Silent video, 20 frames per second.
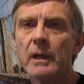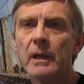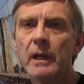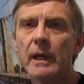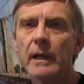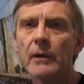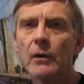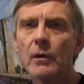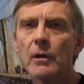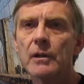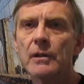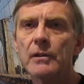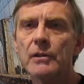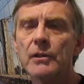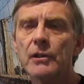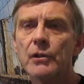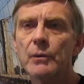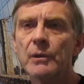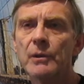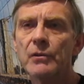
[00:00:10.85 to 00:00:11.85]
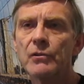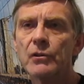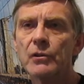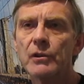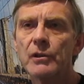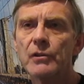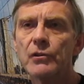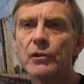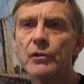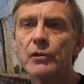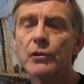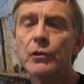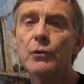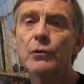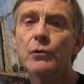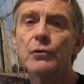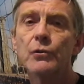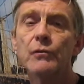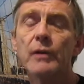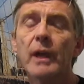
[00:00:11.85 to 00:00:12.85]
and our continuing series on the
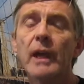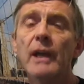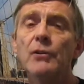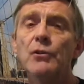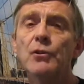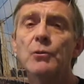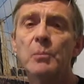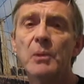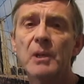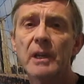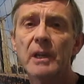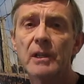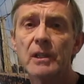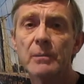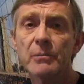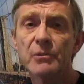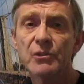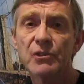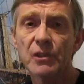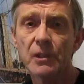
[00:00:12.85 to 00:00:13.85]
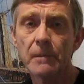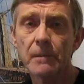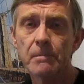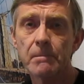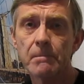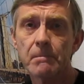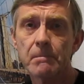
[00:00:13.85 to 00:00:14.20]
use of HPLMC.